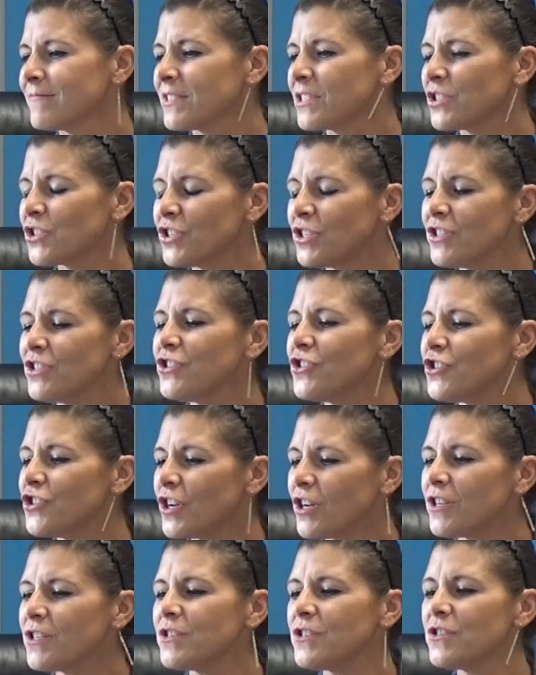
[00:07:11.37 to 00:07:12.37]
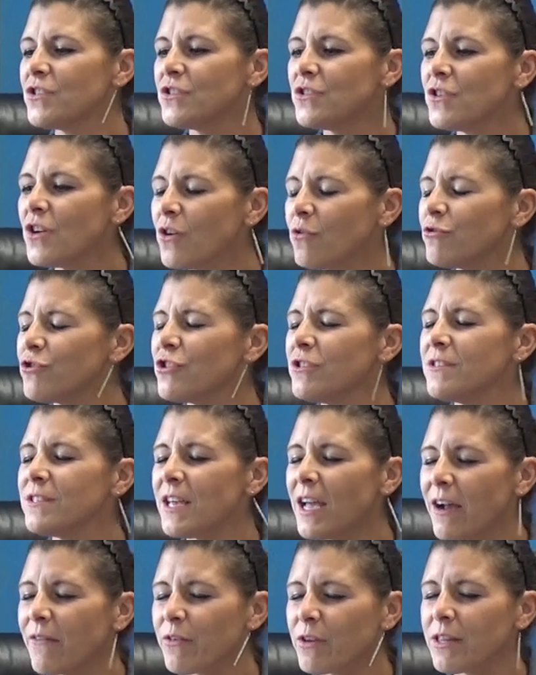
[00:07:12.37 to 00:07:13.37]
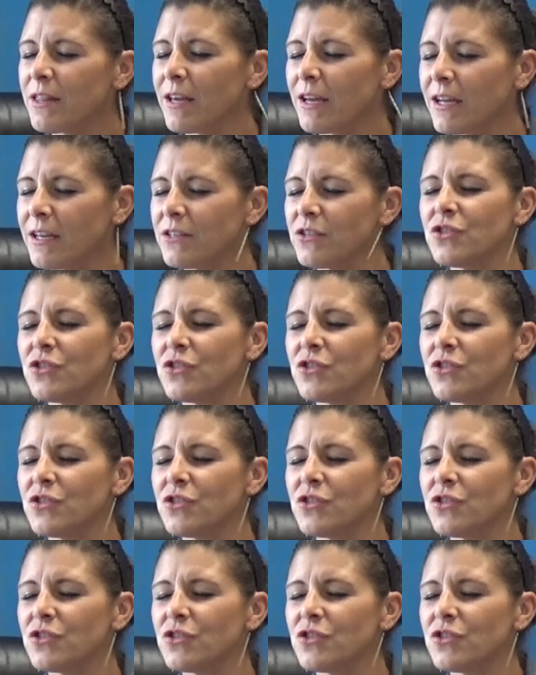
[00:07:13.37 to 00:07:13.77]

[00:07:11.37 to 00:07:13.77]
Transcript: She's just so, she's everything.